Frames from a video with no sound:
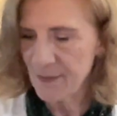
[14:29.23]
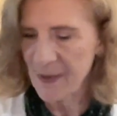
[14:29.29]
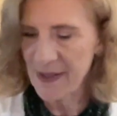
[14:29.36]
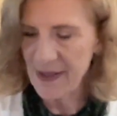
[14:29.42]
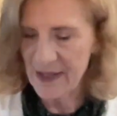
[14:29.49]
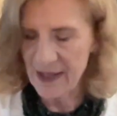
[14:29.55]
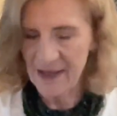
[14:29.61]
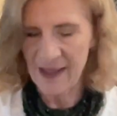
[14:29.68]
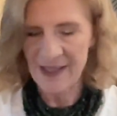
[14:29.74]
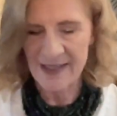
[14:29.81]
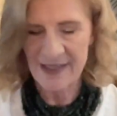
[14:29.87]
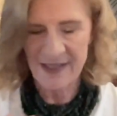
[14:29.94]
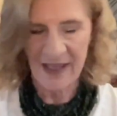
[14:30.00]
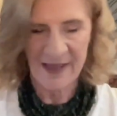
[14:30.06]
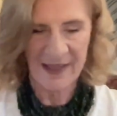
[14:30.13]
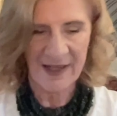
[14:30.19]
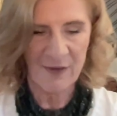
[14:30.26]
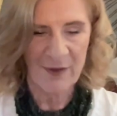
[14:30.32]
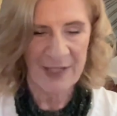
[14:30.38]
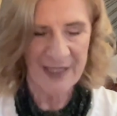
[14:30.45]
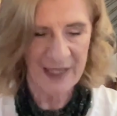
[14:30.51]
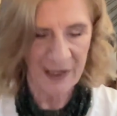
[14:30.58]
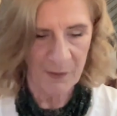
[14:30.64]
But there
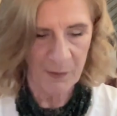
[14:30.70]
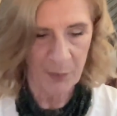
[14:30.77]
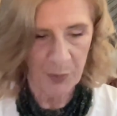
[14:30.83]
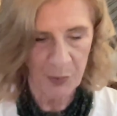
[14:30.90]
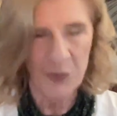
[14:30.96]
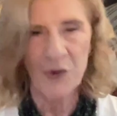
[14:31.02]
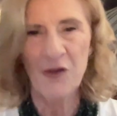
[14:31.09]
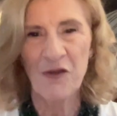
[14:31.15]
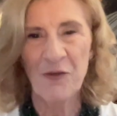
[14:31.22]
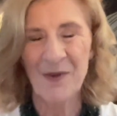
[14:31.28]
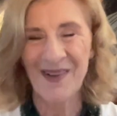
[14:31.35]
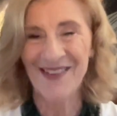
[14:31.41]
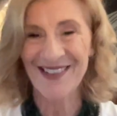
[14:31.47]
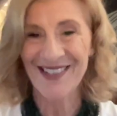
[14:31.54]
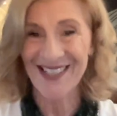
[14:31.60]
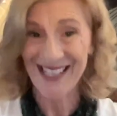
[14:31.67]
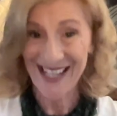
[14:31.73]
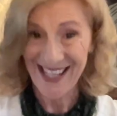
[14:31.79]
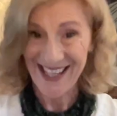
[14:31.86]
is an improvement.